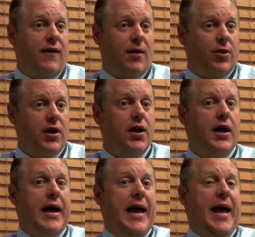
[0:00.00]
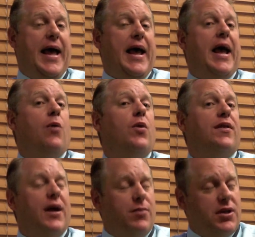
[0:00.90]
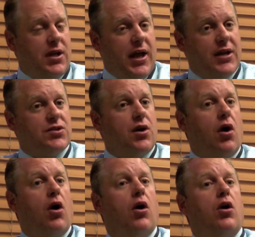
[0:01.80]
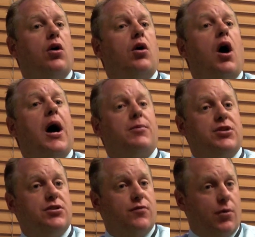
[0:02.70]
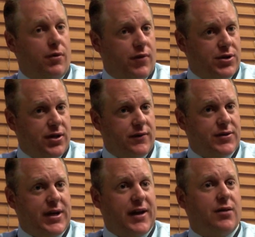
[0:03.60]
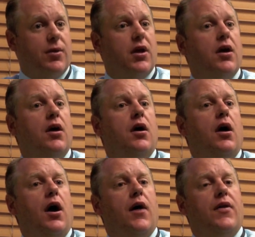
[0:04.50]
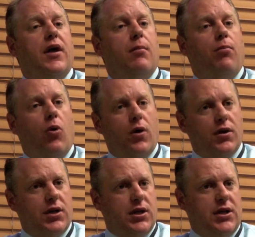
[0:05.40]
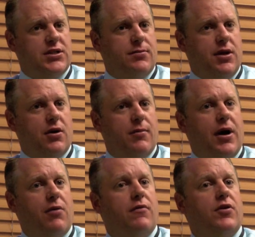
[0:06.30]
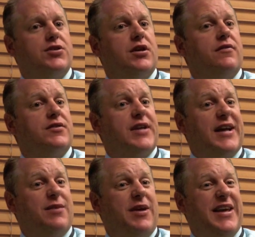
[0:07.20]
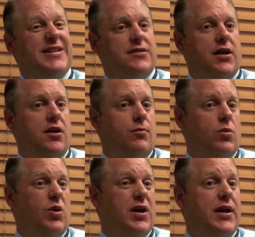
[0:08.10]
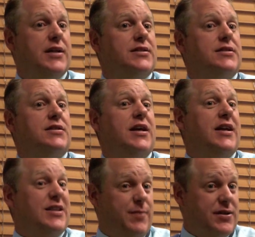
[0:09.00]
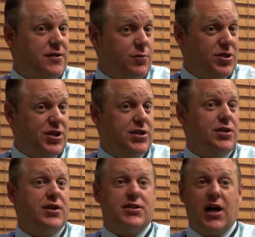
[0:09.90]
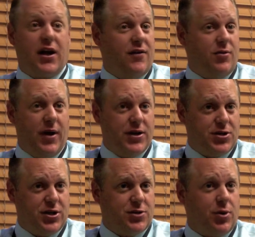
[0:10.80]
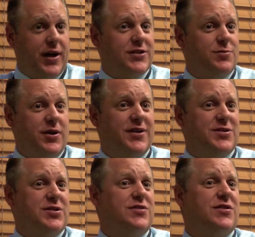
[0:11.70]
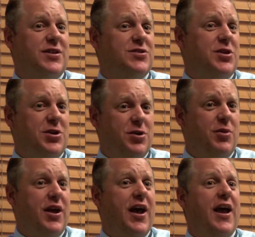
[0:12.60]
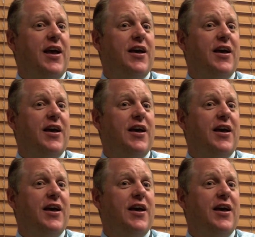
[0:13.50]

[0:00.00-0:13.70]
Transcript: the family. And with that being the case, there are options for reversing vasectomy. The important thing that needs to be known about reversing a vasectomy is that, number one, it's an expensive procedure that's not covered by insurance plans because it's considered to be